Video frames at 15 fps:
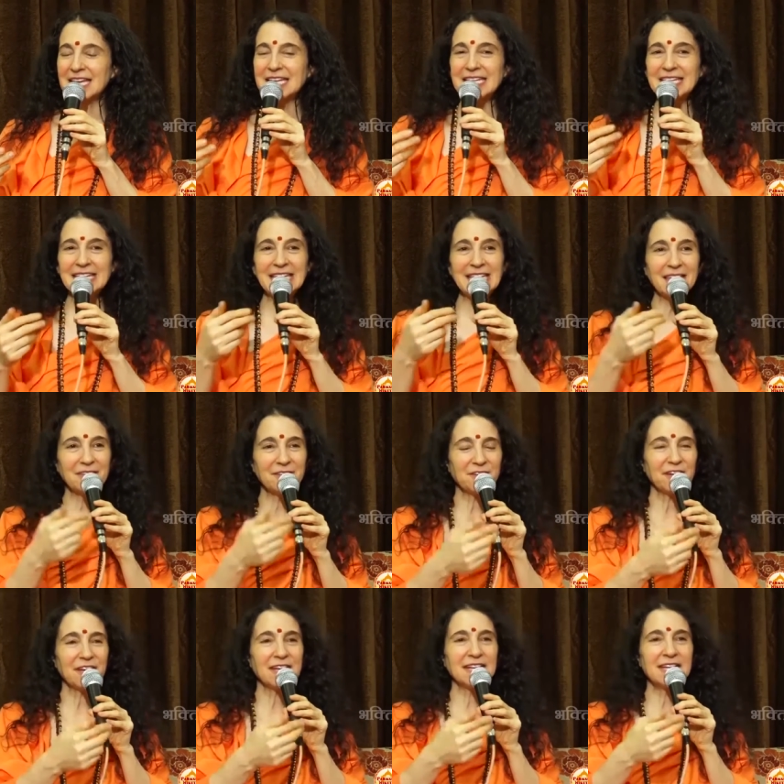
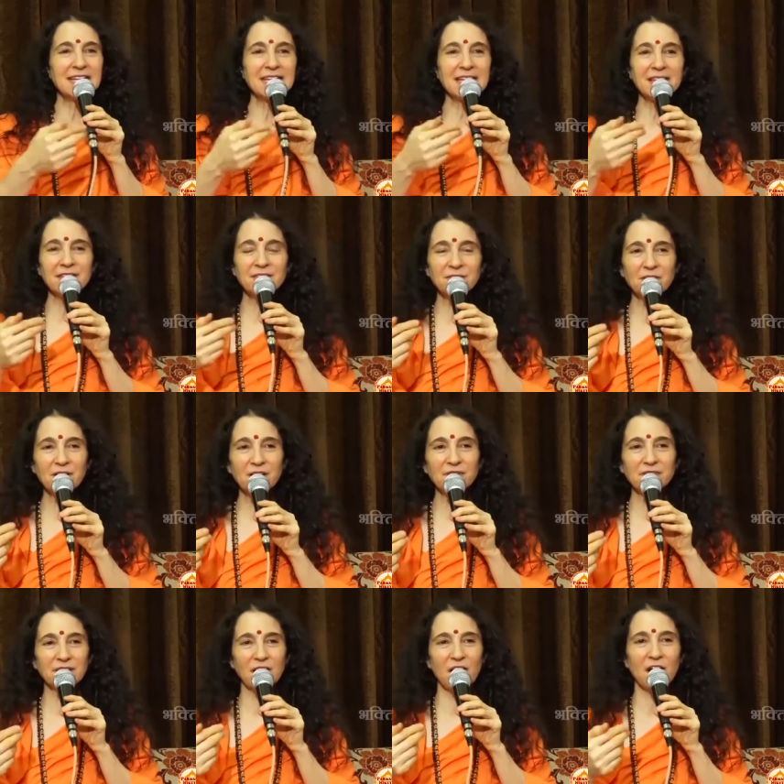Neither, neither
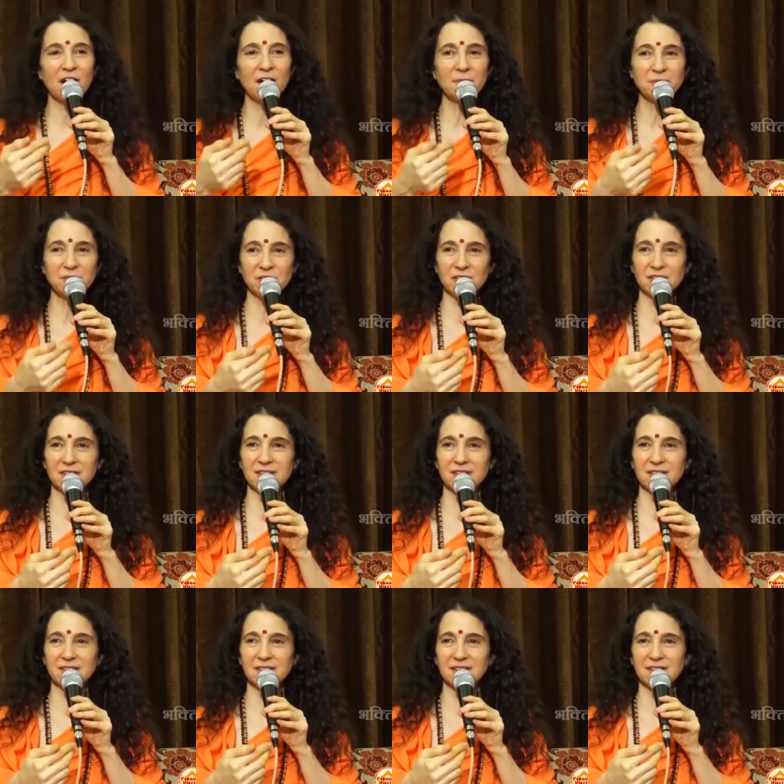of the
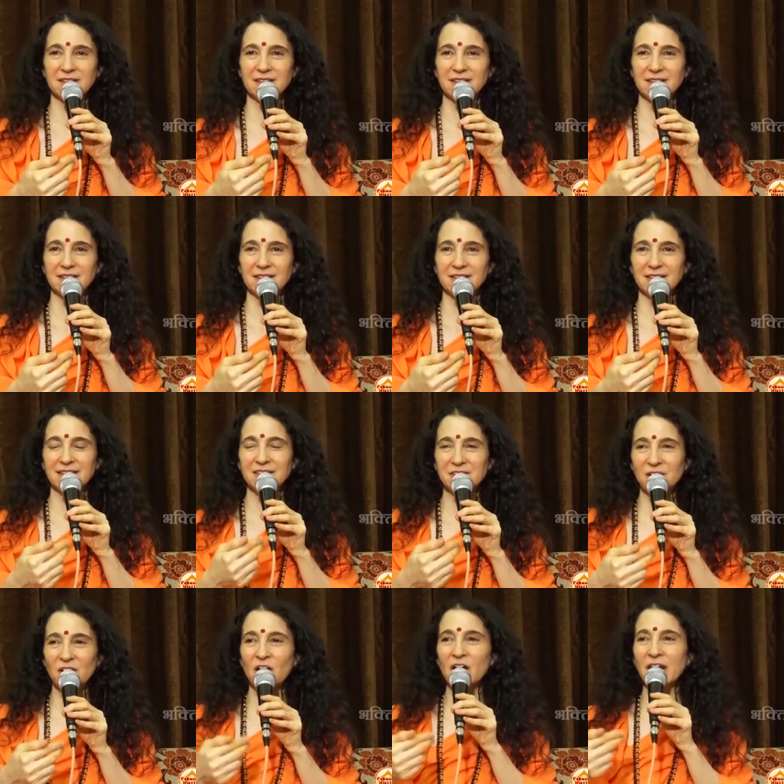options is
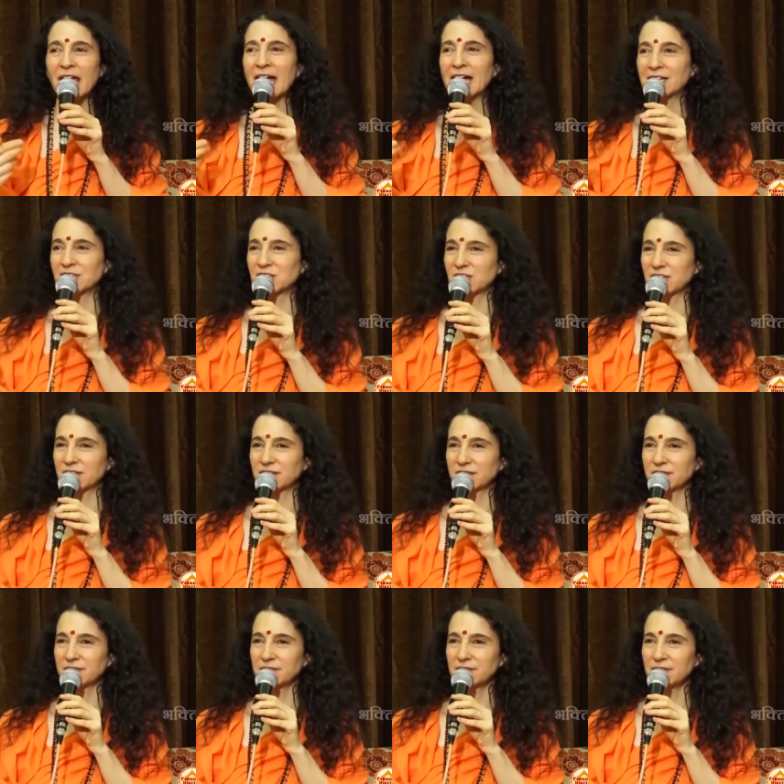non action.
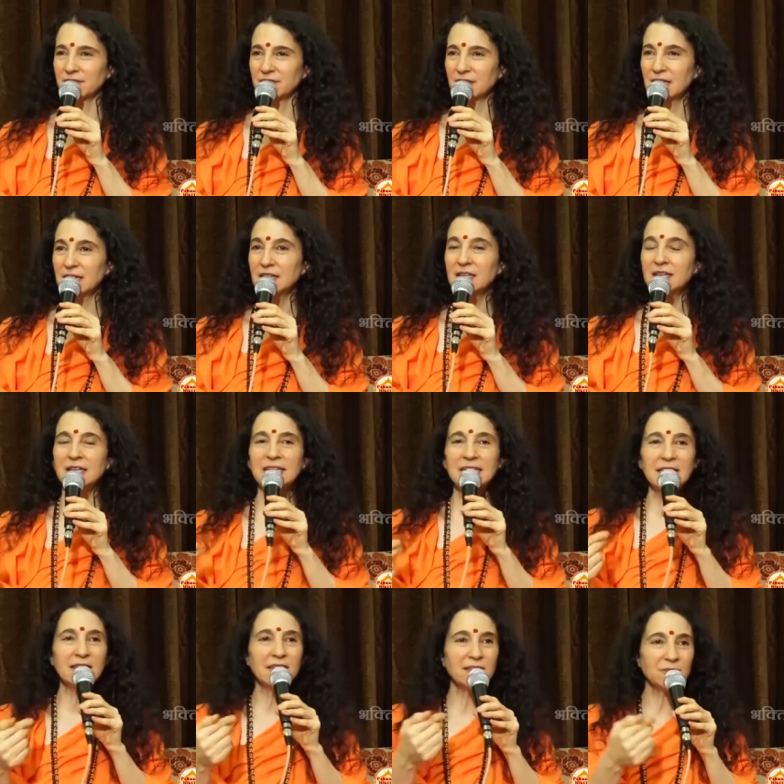
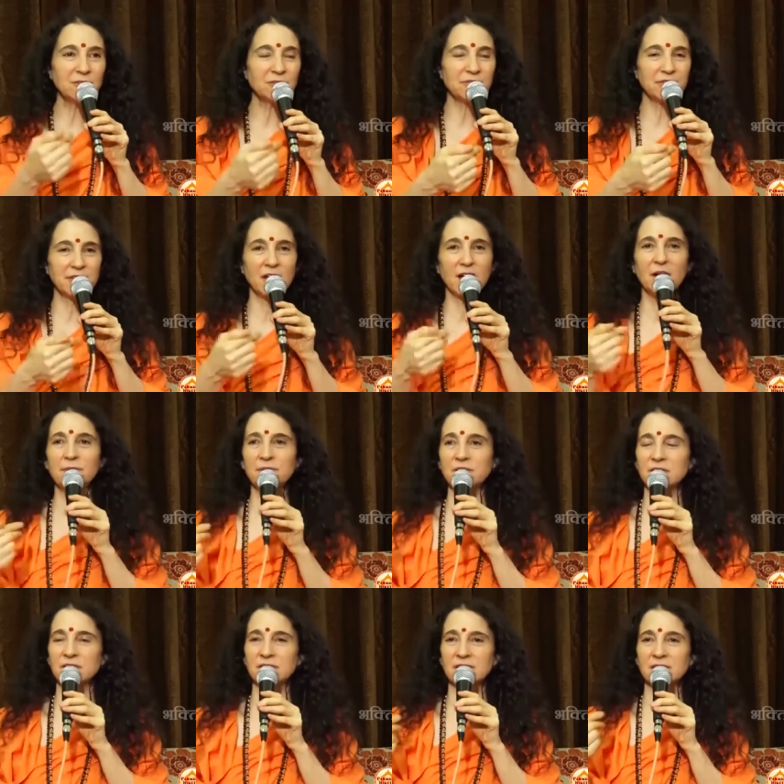Neither of the
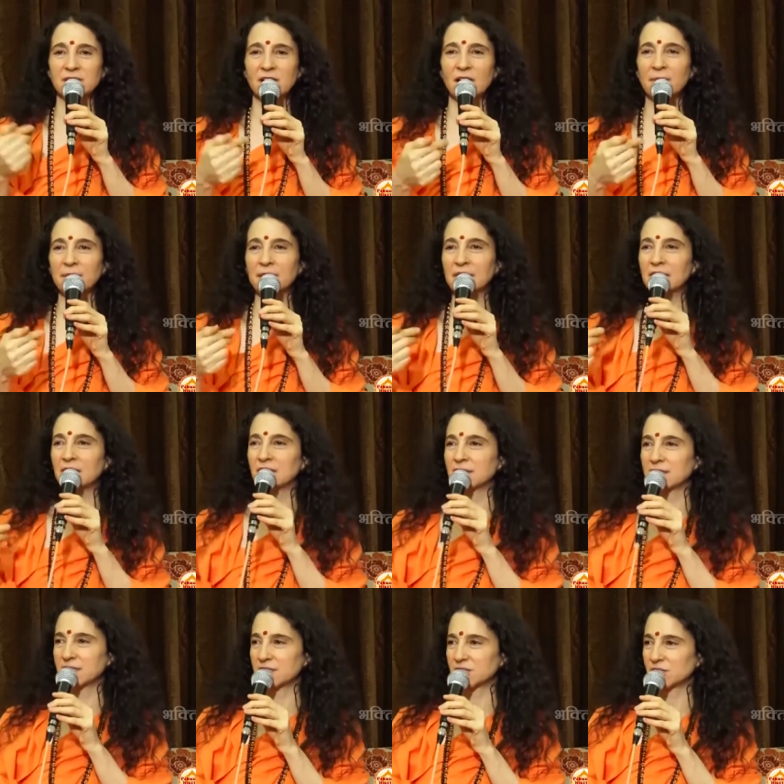options is not making
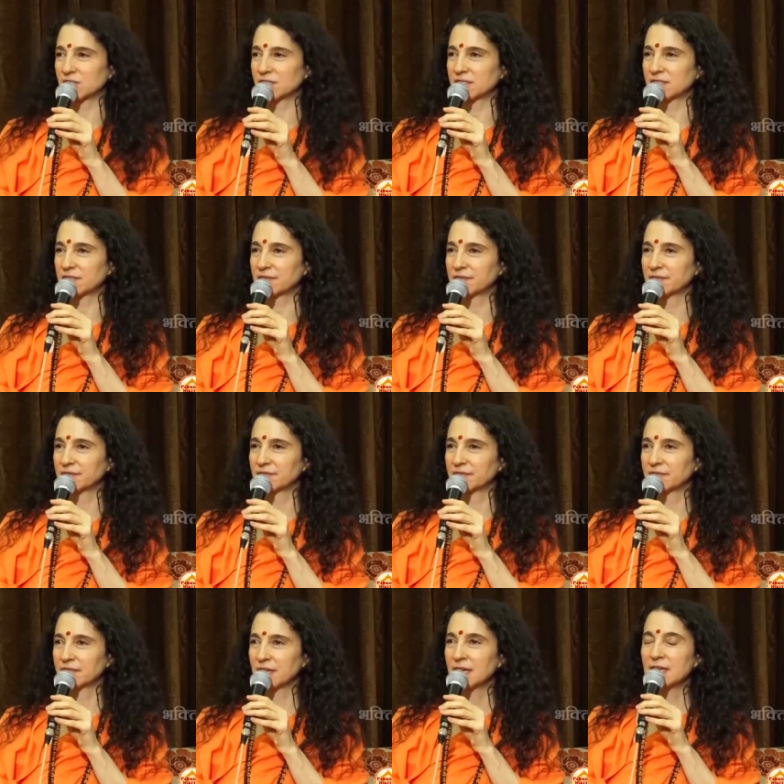decisions.
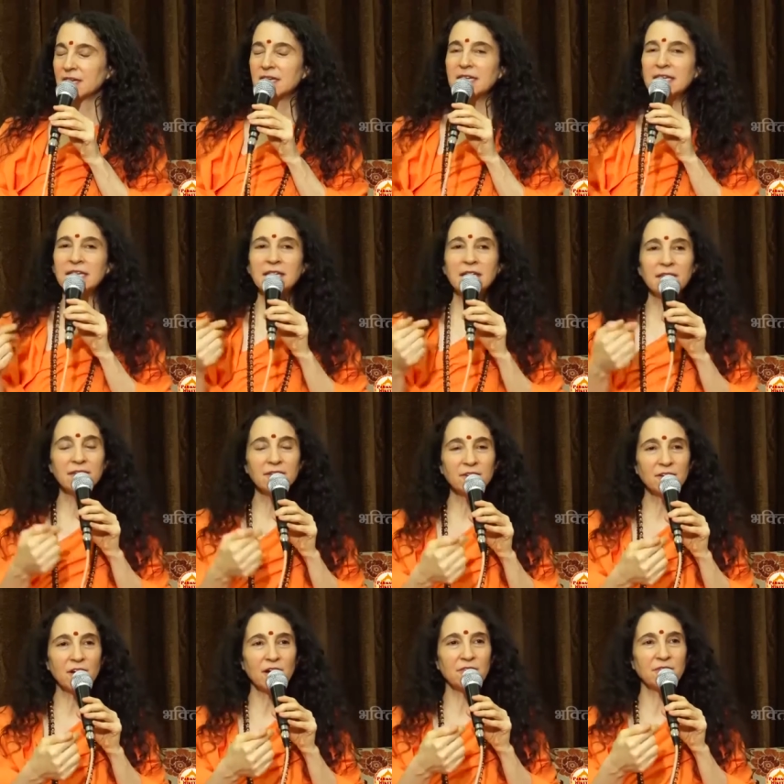
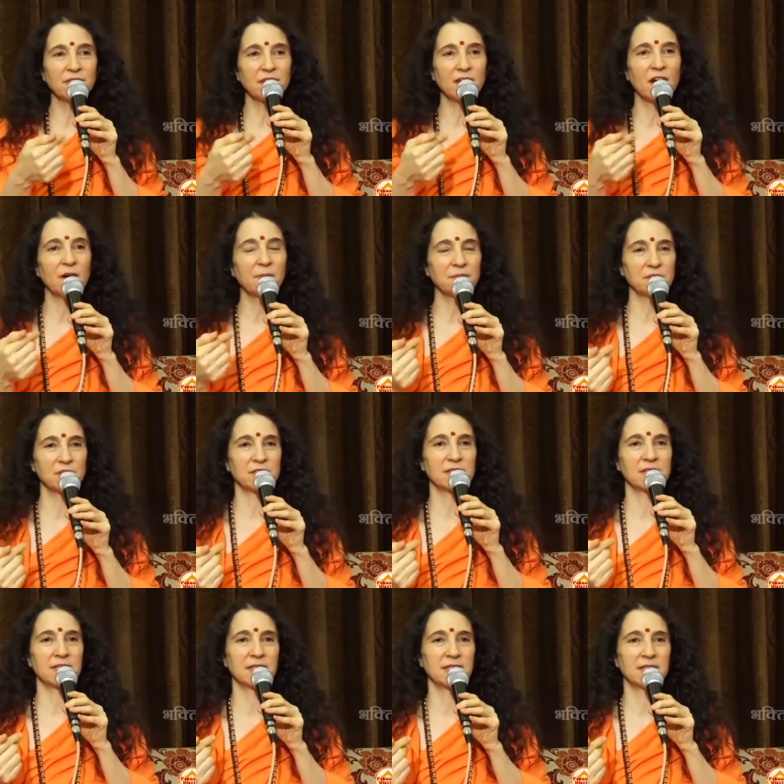Neither of the
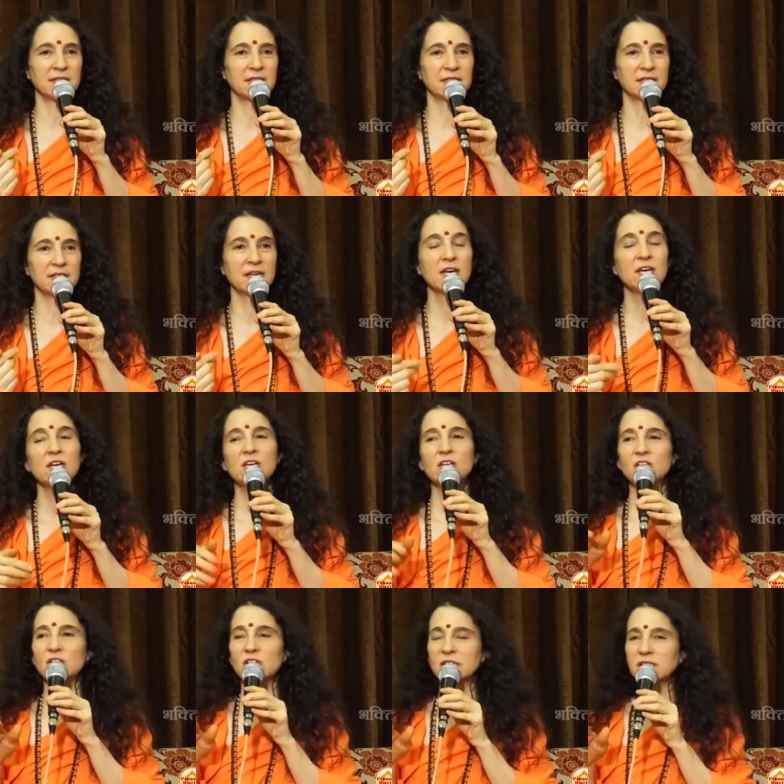options is
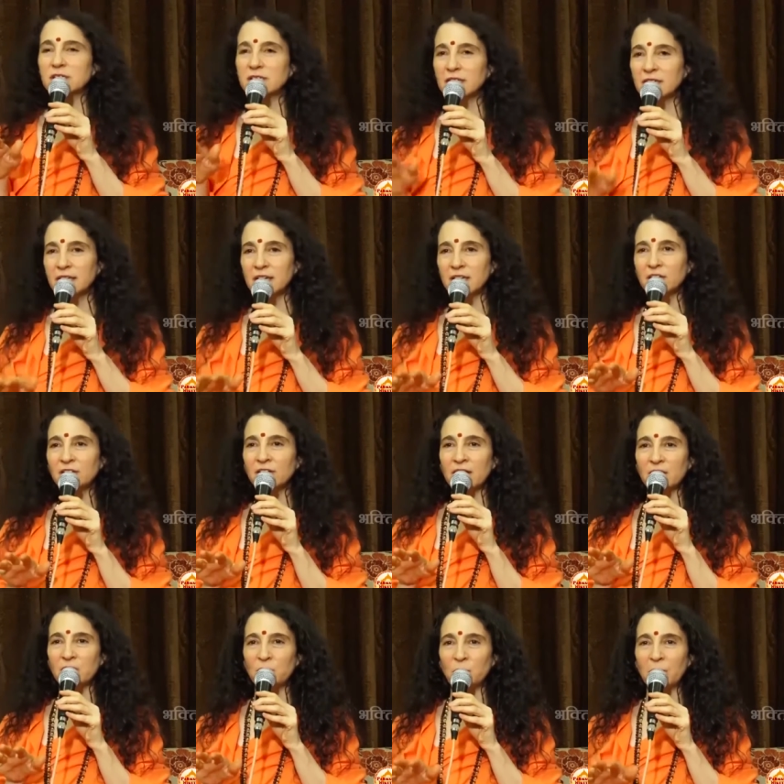just sit here
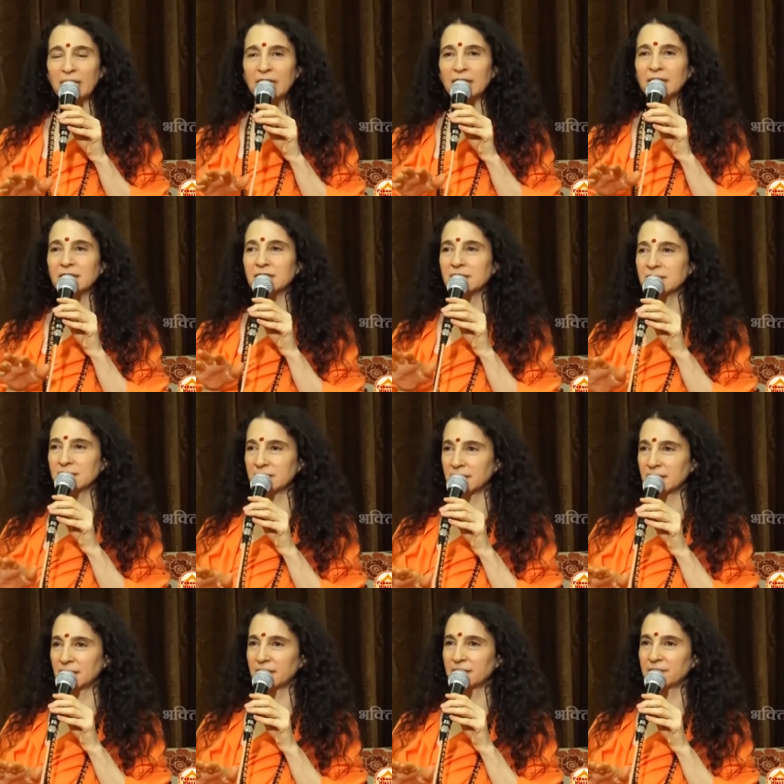and wait and
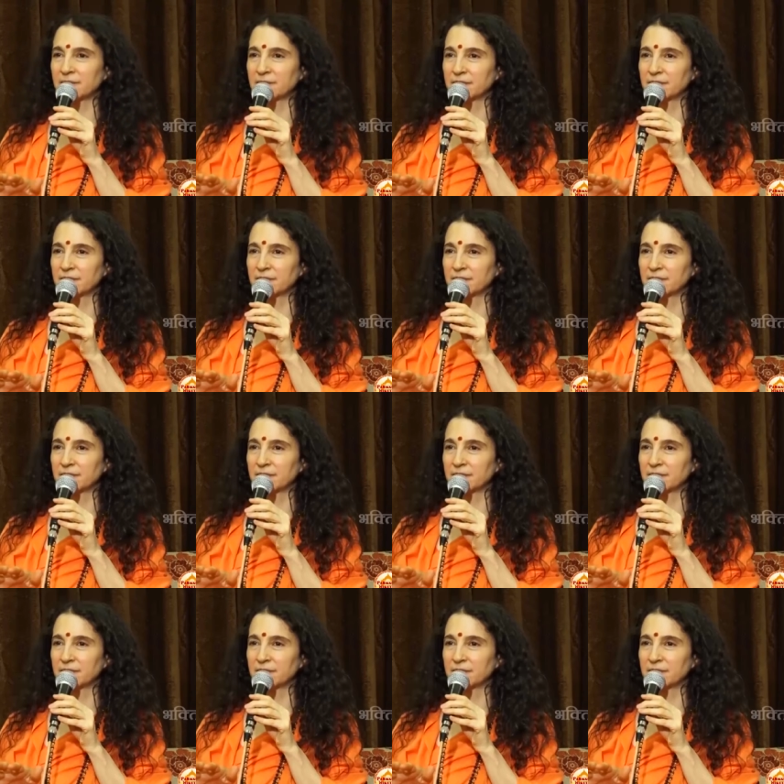see.